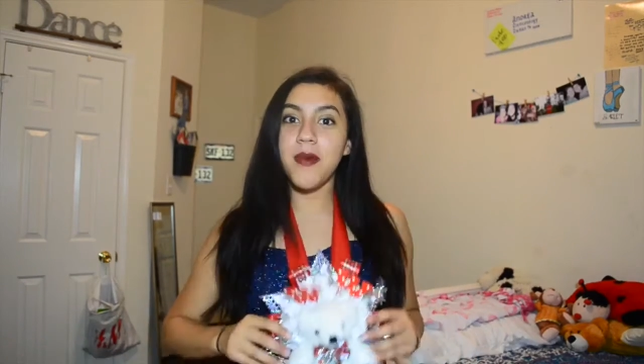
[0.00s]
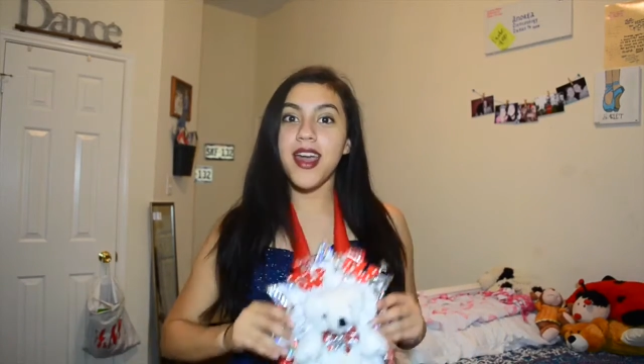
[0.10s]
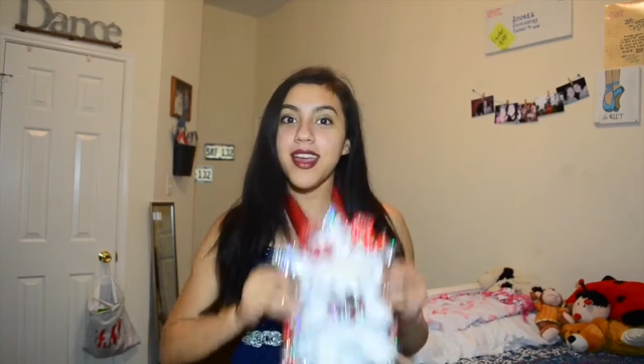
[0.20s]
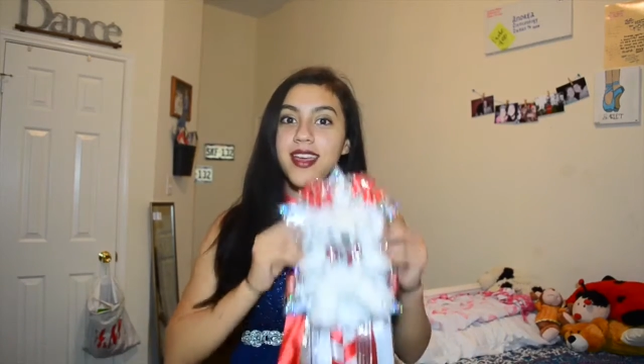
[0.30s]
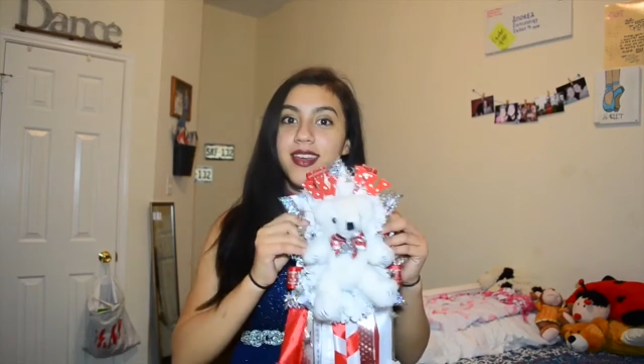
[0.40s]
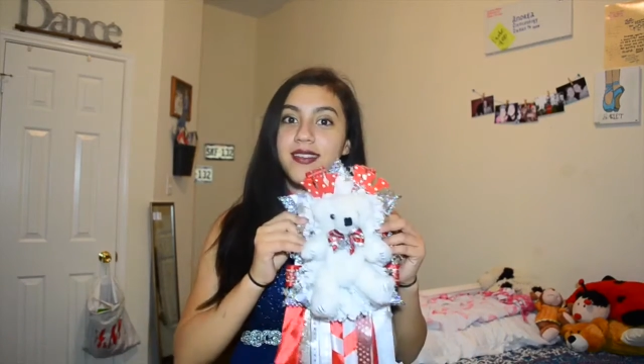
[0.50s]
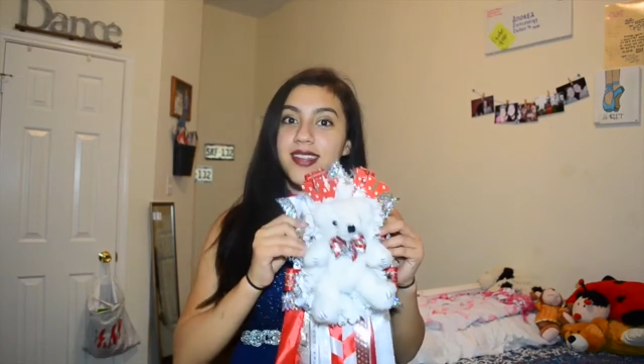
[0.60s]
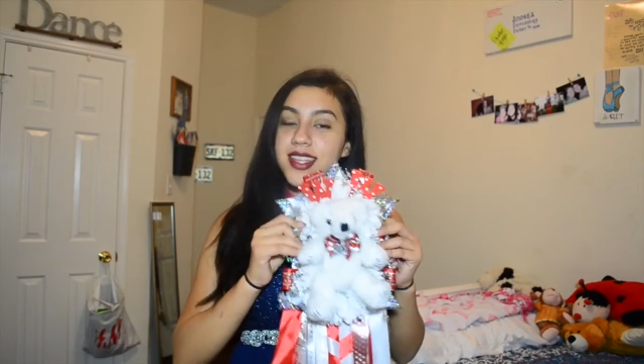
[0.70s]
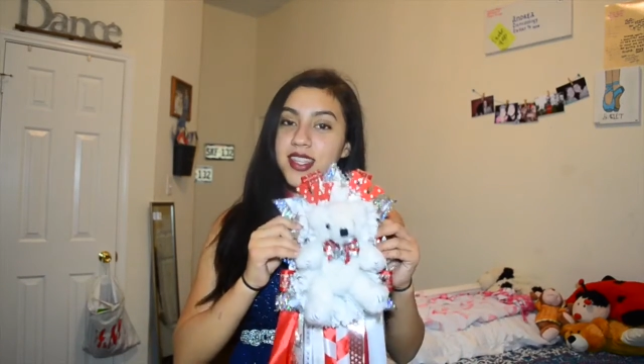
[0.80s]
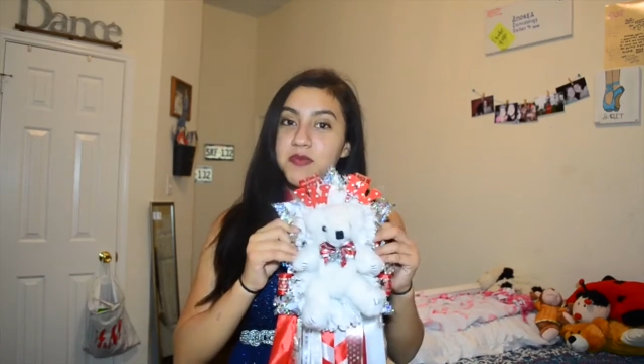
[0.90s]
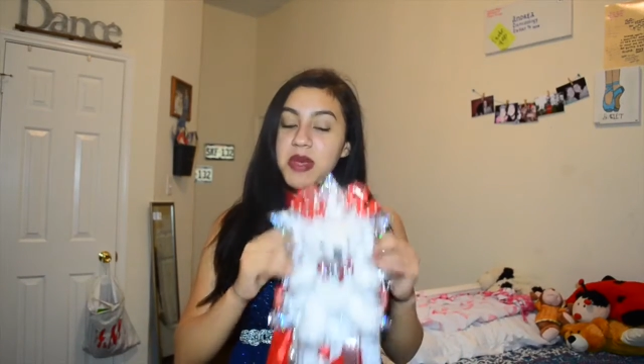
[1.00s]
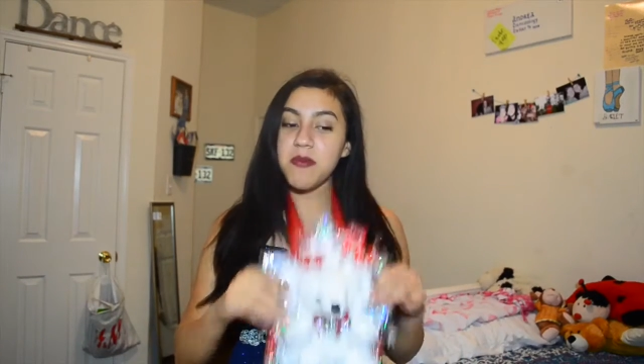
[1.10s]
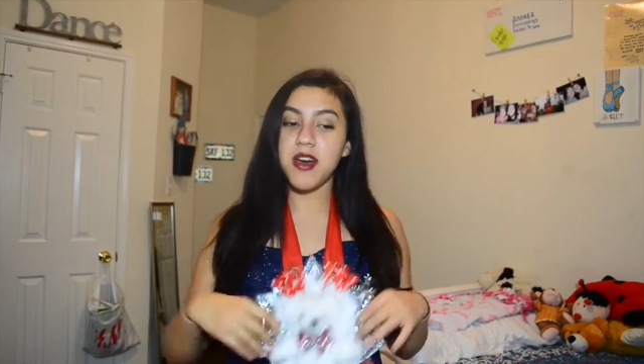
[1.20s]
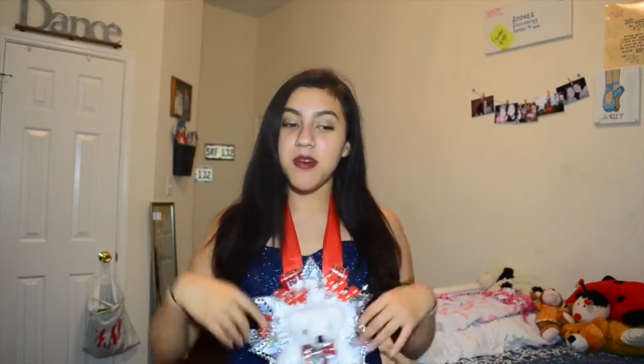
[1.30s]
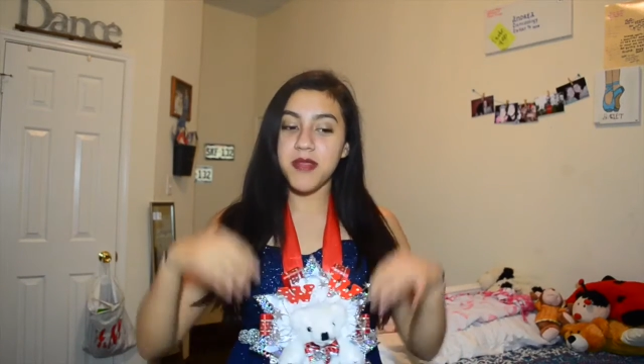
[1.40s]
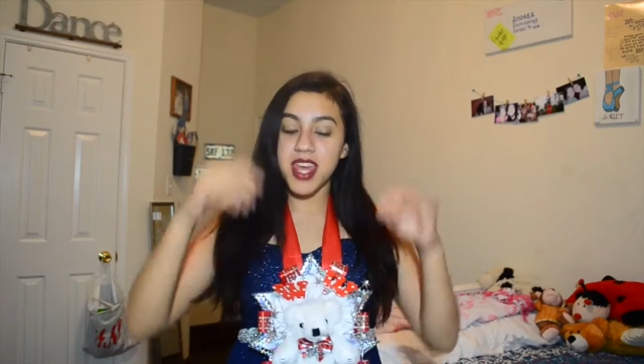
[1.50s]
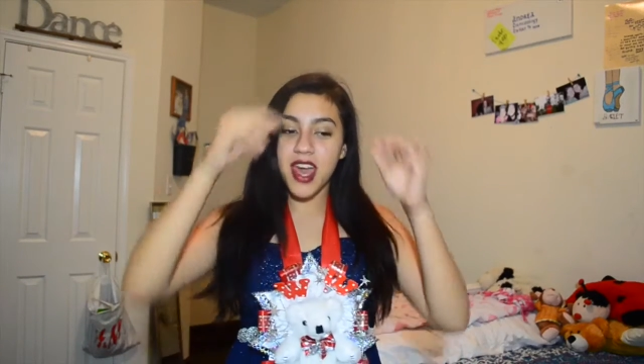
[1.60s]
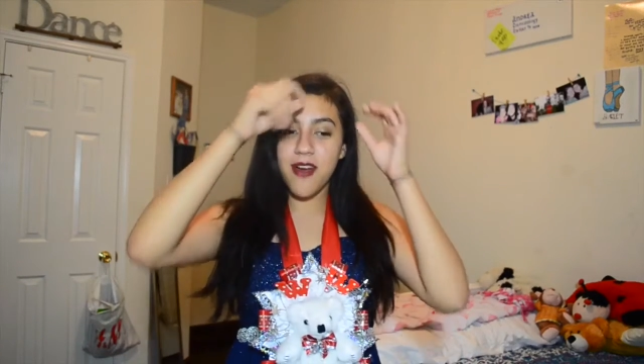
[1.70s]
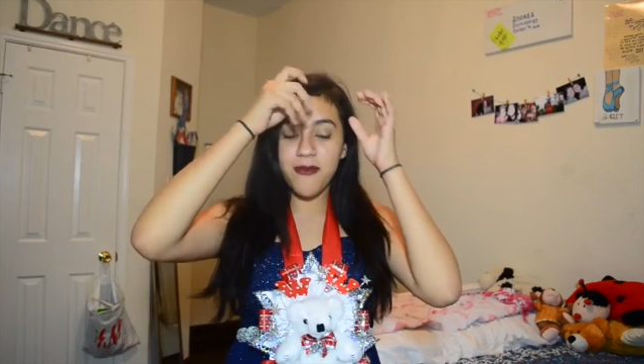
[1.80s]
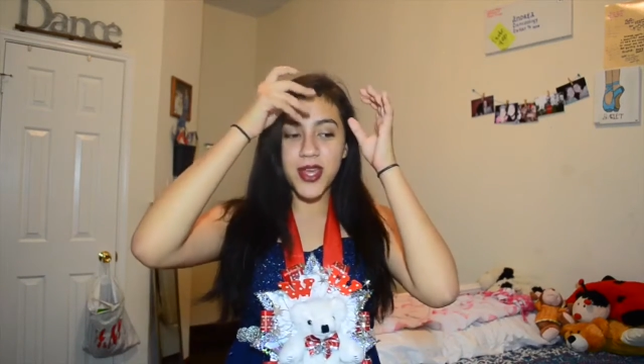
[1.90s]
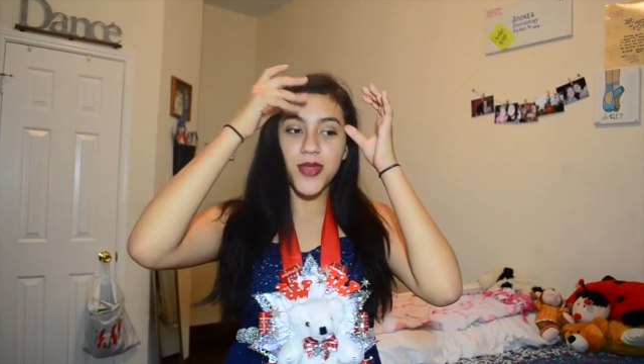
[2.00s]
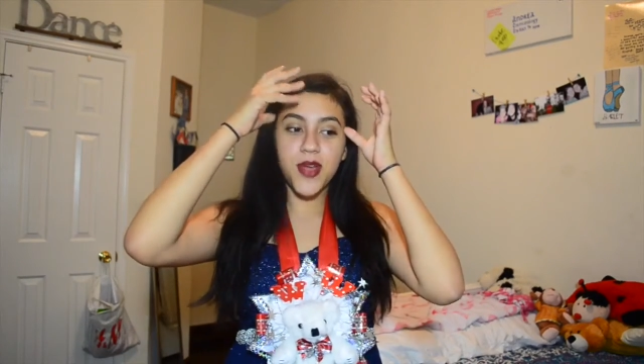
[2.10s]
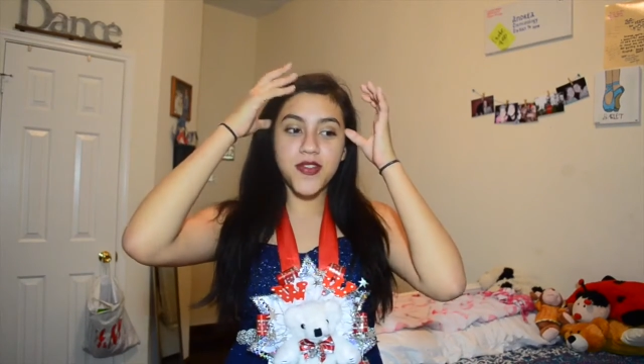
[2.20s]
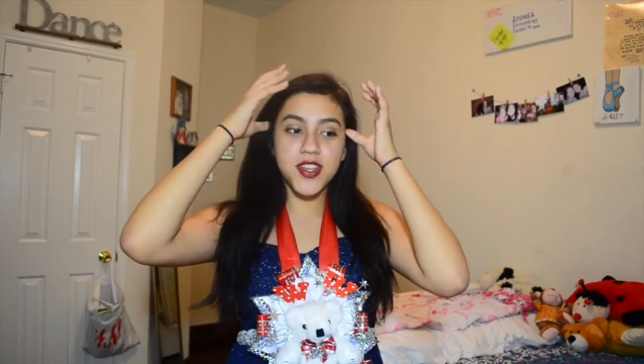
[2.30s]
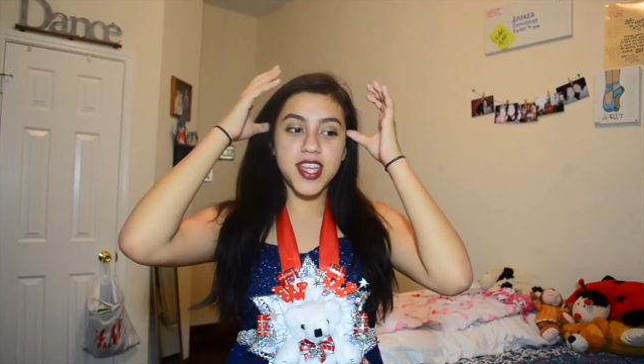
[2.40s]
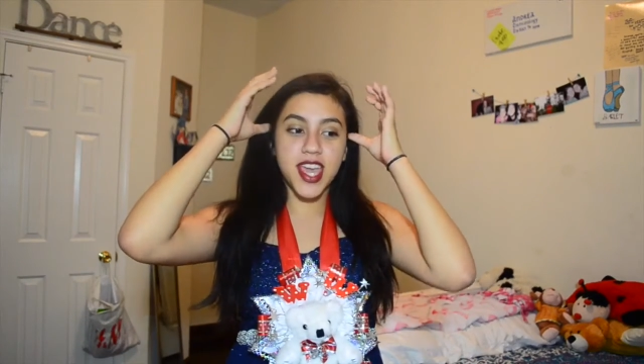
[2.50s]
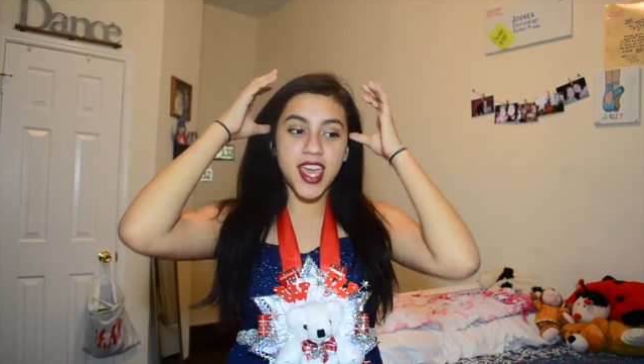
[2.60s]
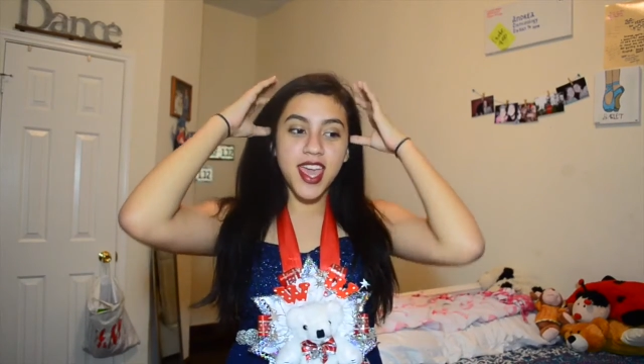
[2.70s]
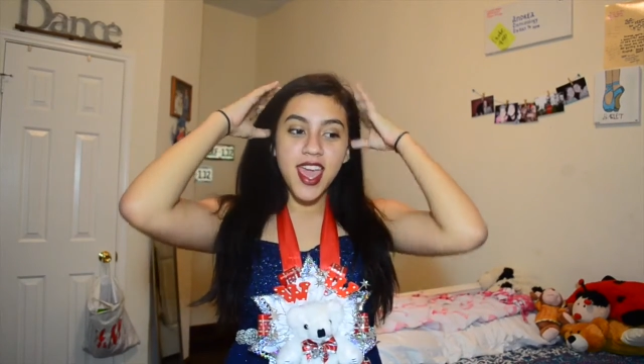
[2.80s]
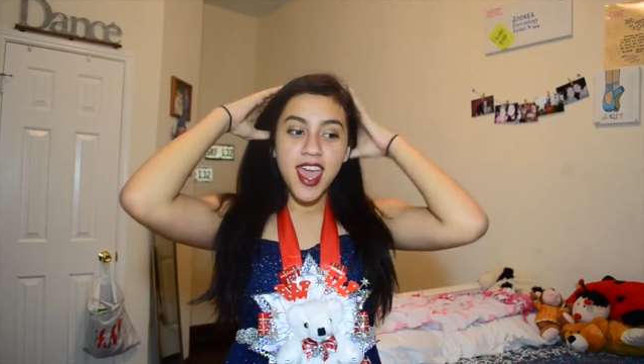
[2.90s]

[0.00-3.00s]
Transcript: I got this big mom like halfway throughout the day,